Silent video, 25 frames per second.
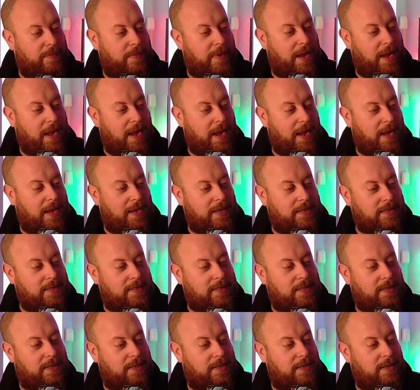And
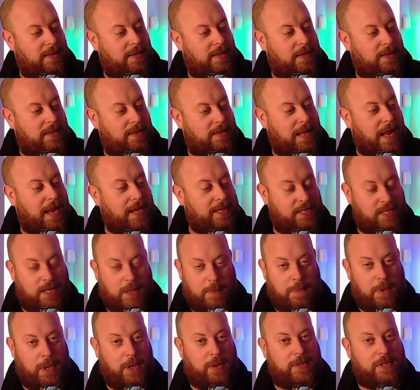that's the
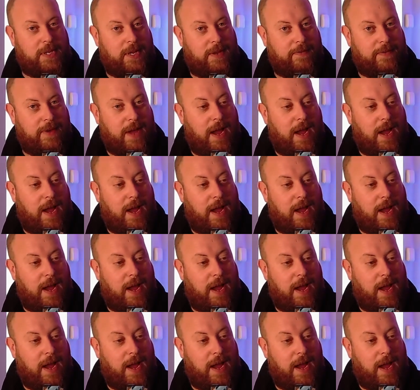beauty of it.